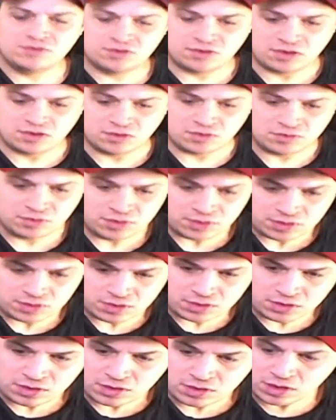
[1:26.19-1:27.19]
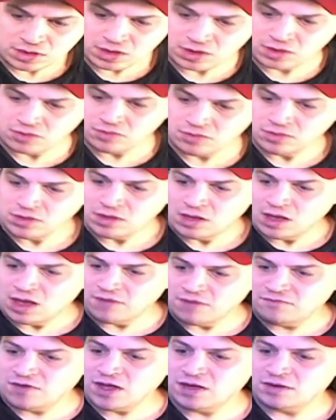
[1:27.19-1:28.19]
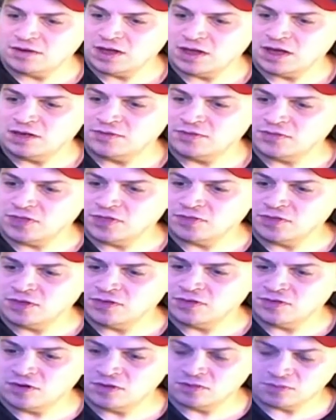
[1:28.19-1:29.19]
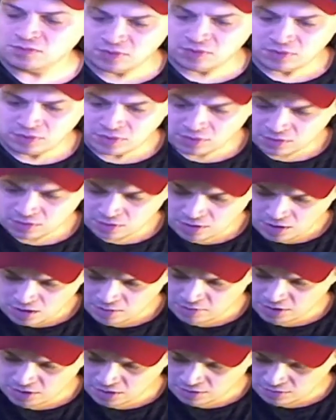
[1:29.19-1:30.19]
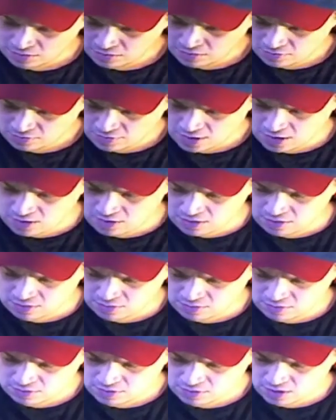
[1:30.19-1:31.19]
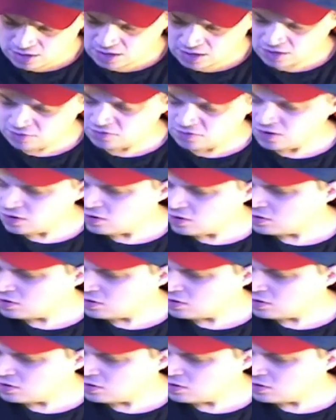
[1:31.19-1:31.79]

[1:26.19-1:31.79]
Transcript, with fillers: So you know, I found out that these are, I mean, I guess they